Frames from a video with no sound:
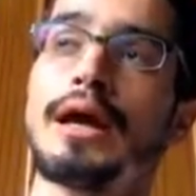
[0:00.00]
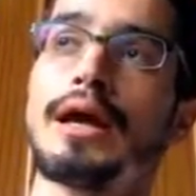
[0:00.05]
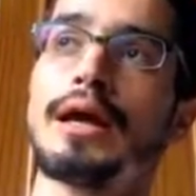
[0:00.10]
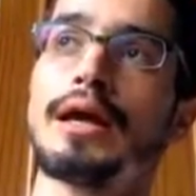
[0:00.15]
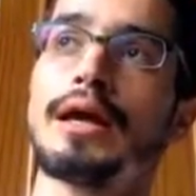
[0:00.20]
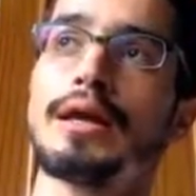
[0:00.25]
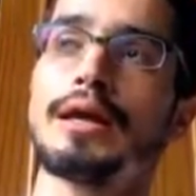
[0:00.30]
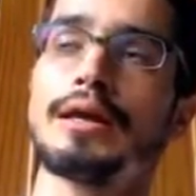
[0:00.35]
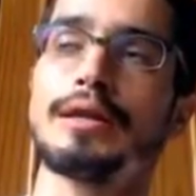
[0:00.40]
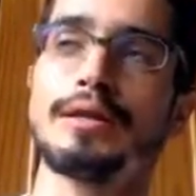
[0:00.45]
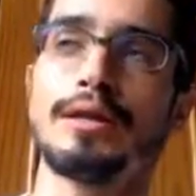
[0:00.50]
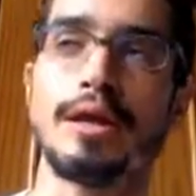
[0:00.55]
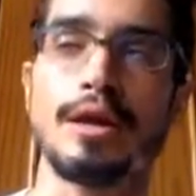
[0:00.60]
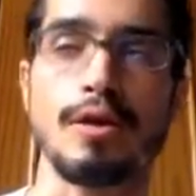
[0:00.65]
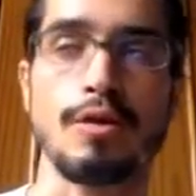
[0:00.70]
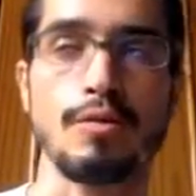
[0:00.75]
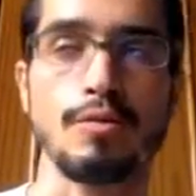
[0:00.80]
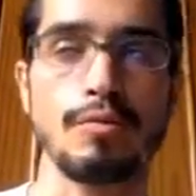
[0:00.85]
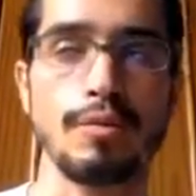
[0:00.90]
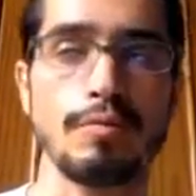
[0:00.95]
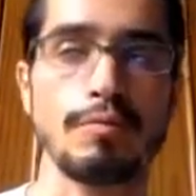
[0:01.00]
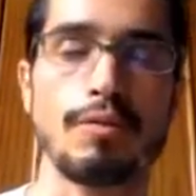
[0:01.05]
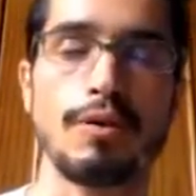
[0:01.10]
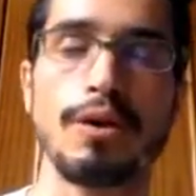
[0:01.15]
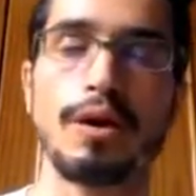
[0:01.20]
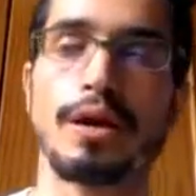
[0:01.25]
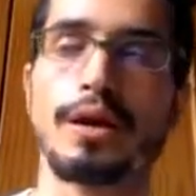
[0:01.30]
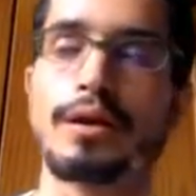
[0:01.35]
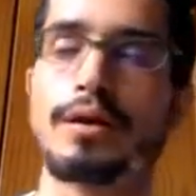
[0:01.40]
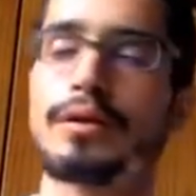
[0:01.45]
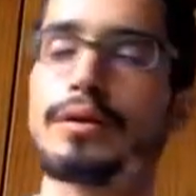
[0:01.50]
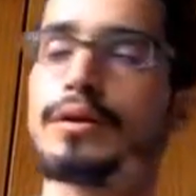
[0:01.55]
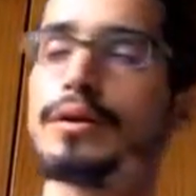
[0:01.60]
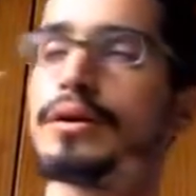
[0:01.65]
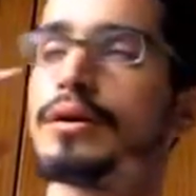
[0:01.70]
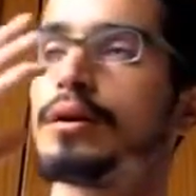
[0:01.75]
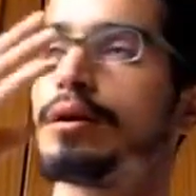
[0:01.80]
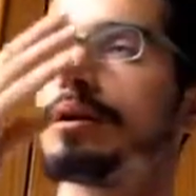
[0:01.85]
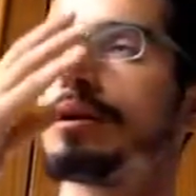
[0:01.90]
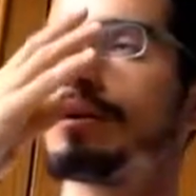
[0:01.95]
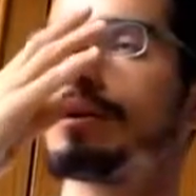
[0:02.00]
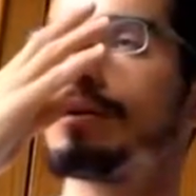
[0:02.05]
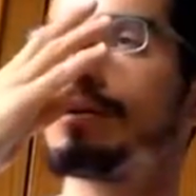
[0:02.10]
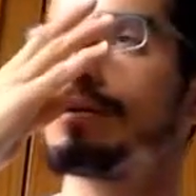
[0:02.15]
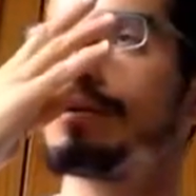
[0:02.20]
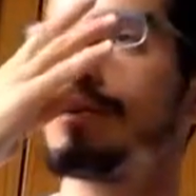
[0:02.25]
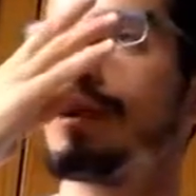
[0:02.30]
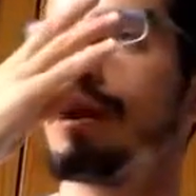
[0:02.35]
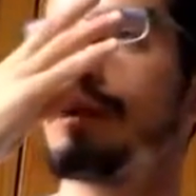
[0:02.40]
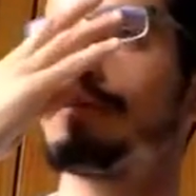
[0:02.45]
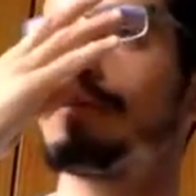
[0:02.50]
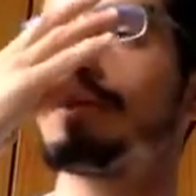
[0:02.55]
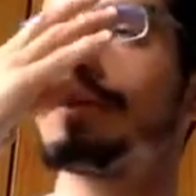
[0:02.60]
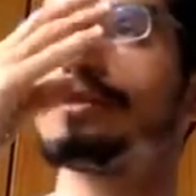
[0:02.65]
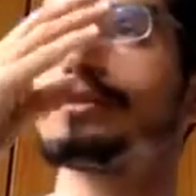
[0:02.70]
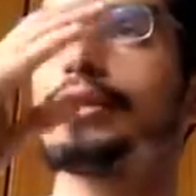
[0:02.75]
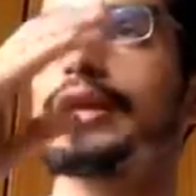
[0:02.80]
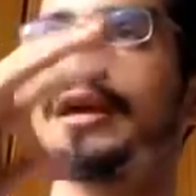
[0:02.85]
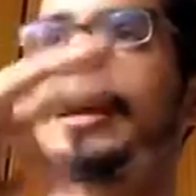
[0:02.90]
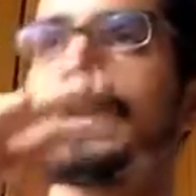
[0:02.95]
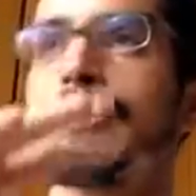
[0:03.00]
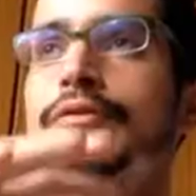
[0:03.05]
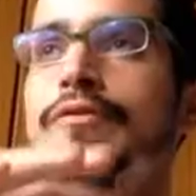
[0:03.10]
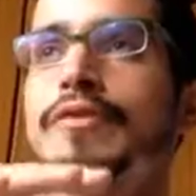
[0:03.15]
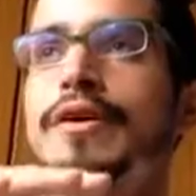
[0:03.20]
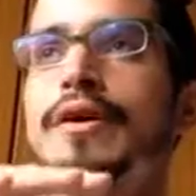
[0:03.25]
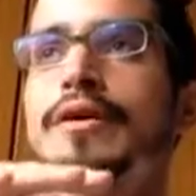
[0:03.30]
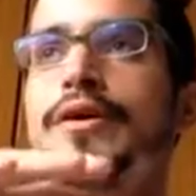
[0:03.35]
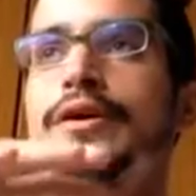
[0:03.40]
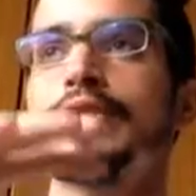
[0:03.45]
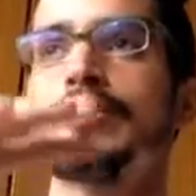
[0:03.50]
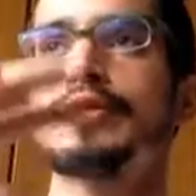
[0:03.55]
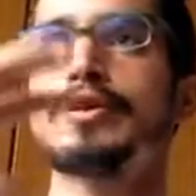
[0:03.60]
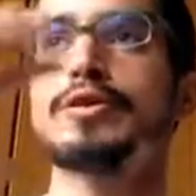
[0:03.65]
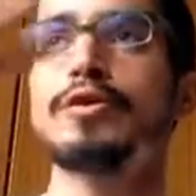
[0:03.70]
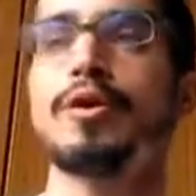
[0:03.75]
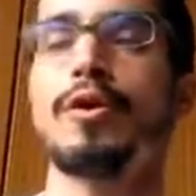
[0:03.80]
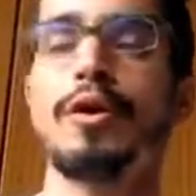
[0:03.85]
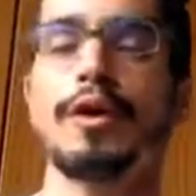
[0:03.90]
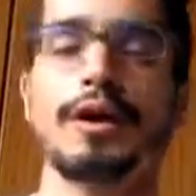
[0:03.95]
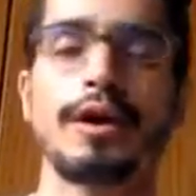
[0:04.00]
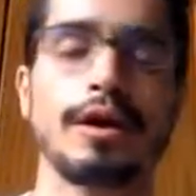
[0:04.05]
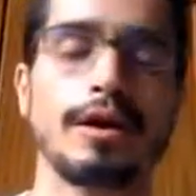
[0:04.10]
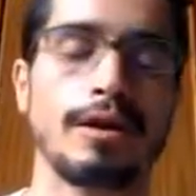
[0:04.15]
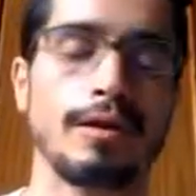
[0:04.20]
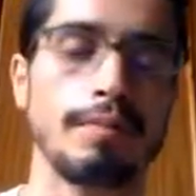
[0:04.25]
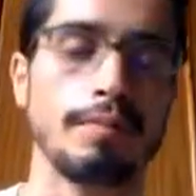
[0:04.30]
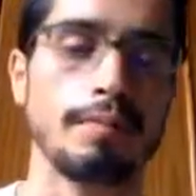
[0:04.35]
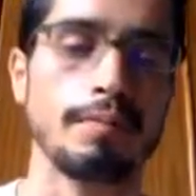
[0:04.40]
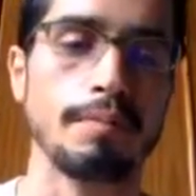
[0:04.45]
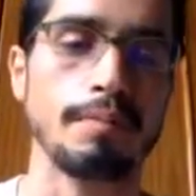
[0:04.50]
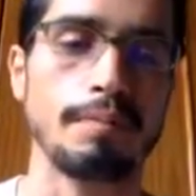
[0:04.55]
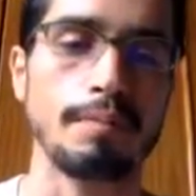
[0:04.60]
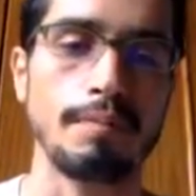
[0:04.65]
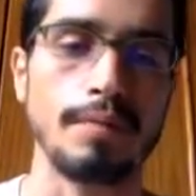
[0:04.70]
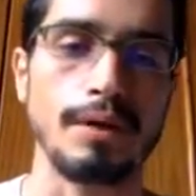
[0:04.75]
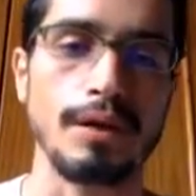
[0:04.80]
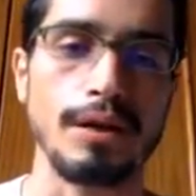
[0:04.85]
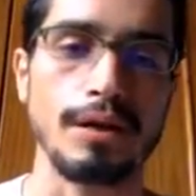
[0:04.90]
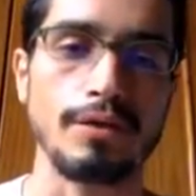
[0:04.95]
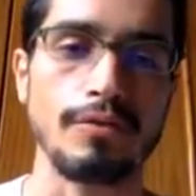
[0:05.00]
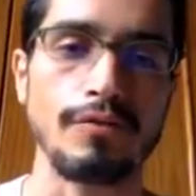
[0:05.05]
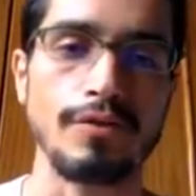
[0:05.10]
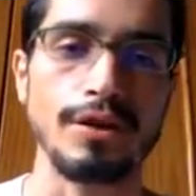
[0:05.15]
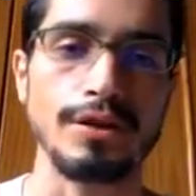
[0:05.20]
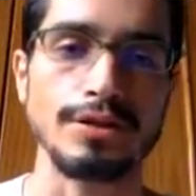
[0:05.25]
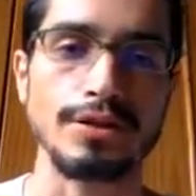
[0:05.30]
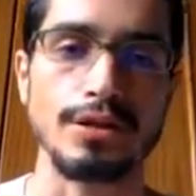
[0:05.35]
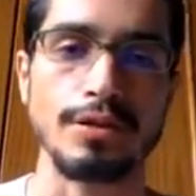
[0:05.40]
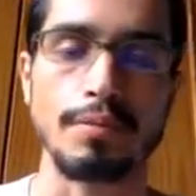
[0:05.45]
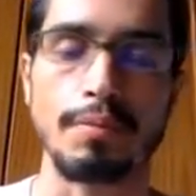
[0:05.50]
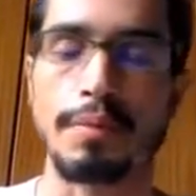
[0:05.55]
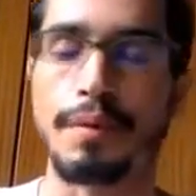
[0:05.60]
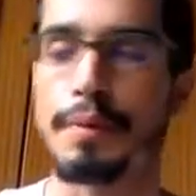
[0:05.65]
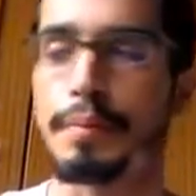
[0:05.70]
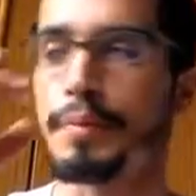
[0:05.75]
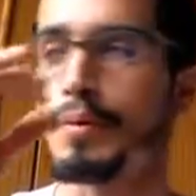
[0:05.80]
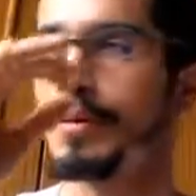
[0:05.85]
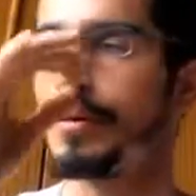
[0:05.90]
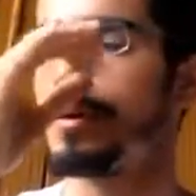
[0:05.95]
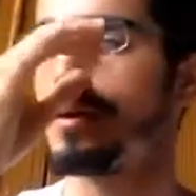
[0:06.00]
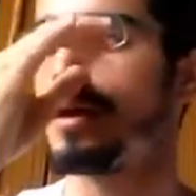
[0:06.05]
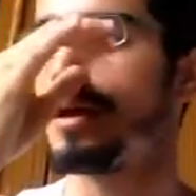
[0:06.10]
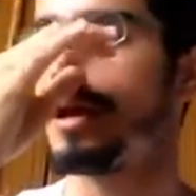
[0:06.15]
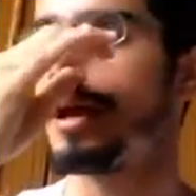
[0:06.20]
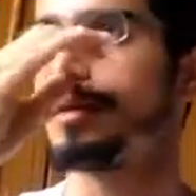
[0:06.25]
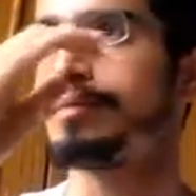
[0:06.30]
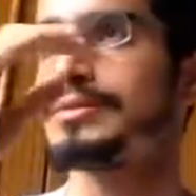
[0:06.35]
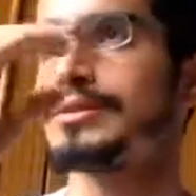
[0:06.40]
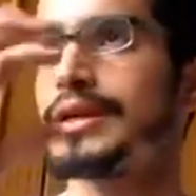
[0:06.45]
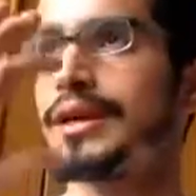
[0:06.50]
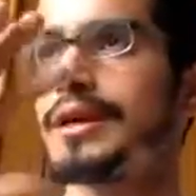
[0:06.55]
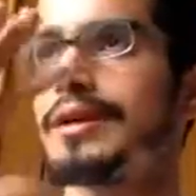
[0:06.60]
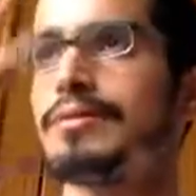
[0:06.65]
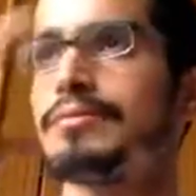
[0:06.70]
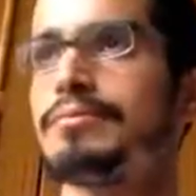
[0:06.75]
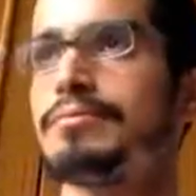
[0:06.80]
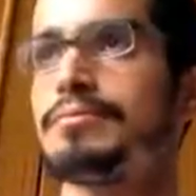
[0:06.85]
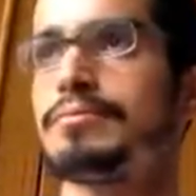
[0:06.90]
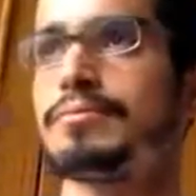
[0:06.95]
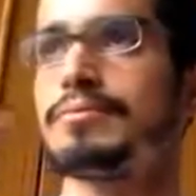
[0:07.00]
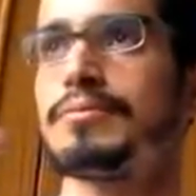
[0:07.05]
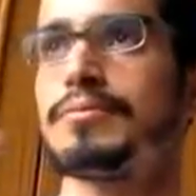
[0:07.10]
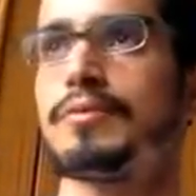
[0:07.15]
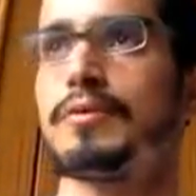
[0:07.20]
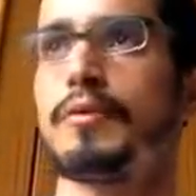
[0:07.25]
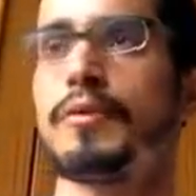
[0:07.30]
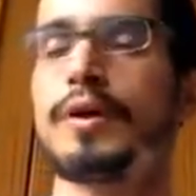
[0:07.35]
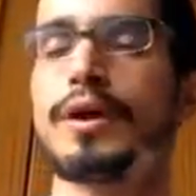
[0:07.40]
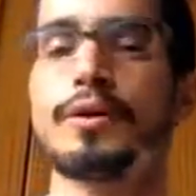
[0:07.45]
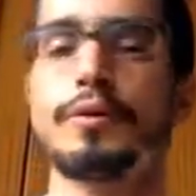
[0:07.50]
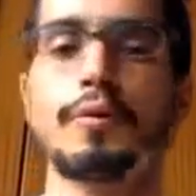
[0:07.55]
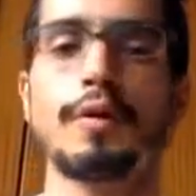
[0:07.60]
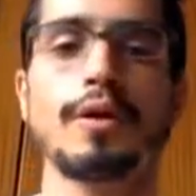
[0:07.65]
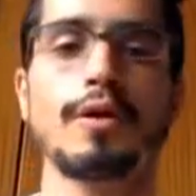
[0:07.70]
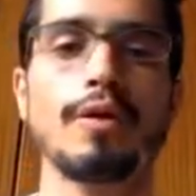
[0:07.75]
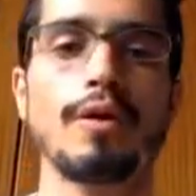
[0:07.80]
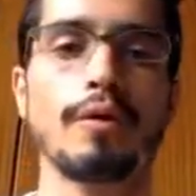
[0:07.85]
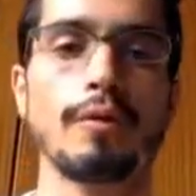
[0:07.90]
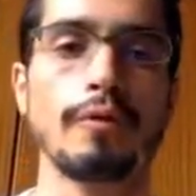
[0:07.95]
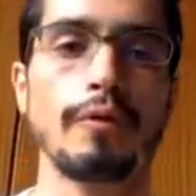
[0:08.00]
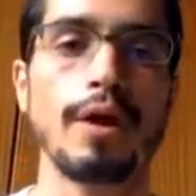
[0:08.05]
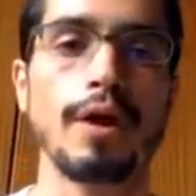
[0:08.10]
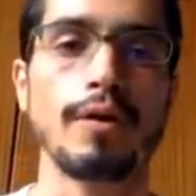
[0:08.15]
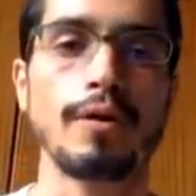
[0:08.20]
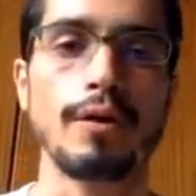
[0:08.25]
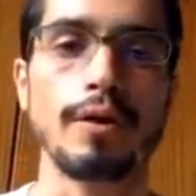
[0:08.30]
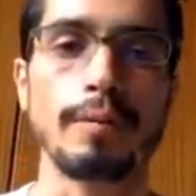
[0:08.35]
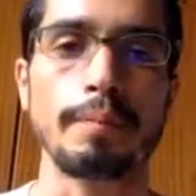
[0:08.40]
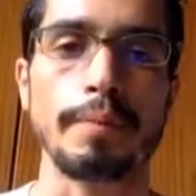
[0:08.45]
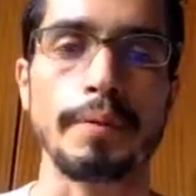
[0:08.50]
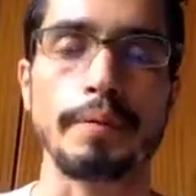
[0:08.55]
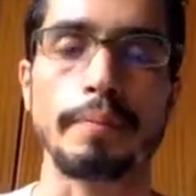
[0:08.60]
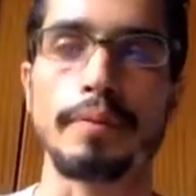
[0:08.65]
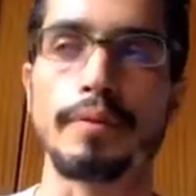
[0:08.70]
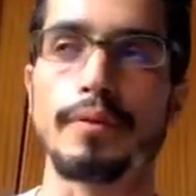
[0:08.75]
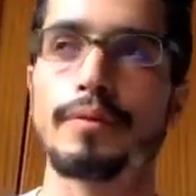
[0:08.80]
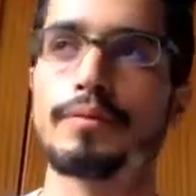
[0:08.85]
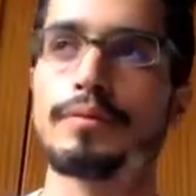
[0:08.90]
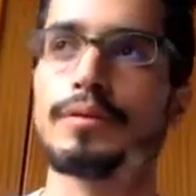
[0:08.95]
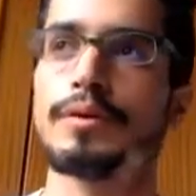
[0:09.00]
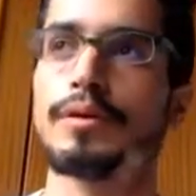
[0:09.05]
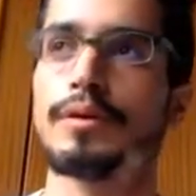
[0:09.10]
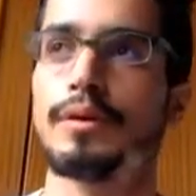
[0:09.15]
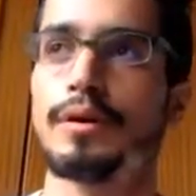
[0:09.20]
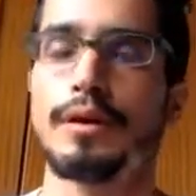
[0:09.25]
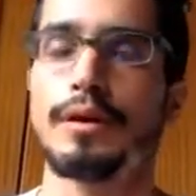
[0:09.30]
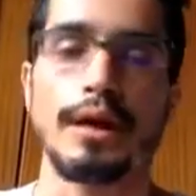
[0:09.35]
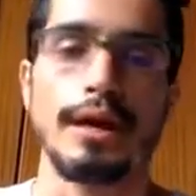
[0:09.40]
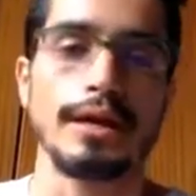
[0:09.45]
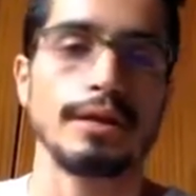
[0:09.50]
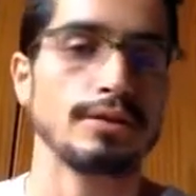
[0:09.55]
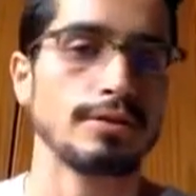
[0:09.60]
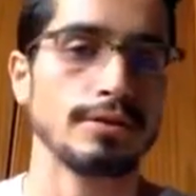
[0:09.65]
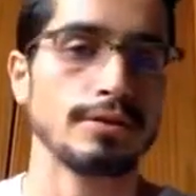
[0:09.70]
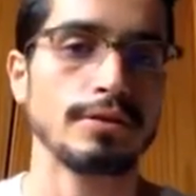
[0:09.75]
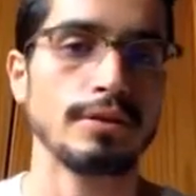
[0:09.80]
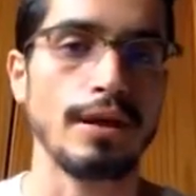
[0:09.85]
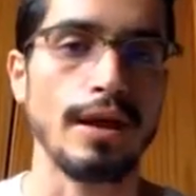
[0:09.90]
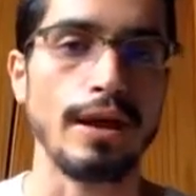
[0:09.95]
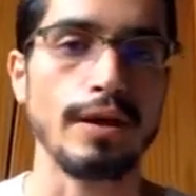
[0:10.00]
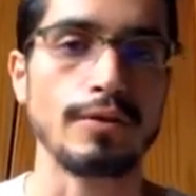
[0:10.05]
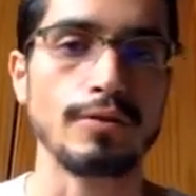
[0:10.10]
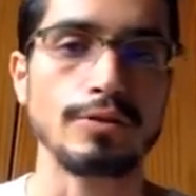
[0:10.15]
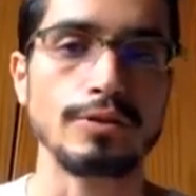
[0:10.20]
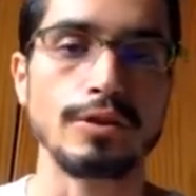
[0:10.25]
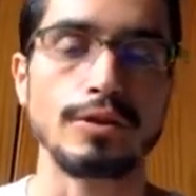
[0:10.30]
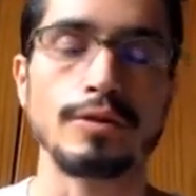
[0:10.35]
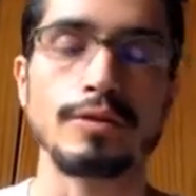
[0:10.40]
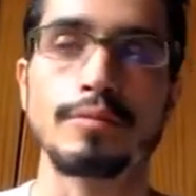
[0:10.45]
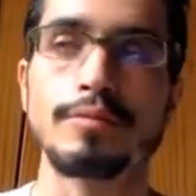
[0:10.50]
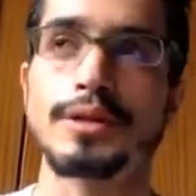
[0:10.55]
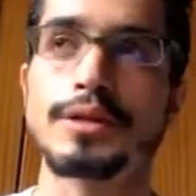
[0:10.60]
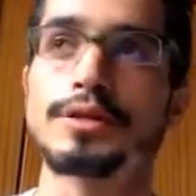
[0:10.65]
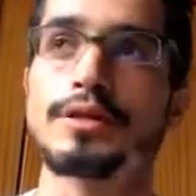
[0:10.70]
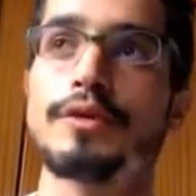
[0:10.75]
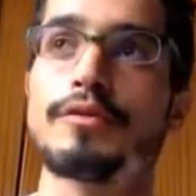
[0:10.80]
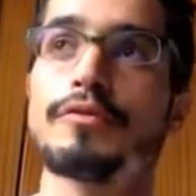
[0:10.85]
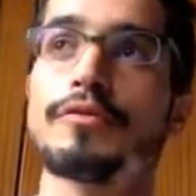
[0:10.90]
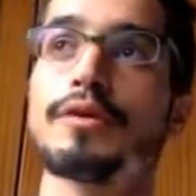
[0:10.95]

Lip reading: in the human body, I'm not saying very yogic advanced people, I'm saying what we call regular people, as I consider myself.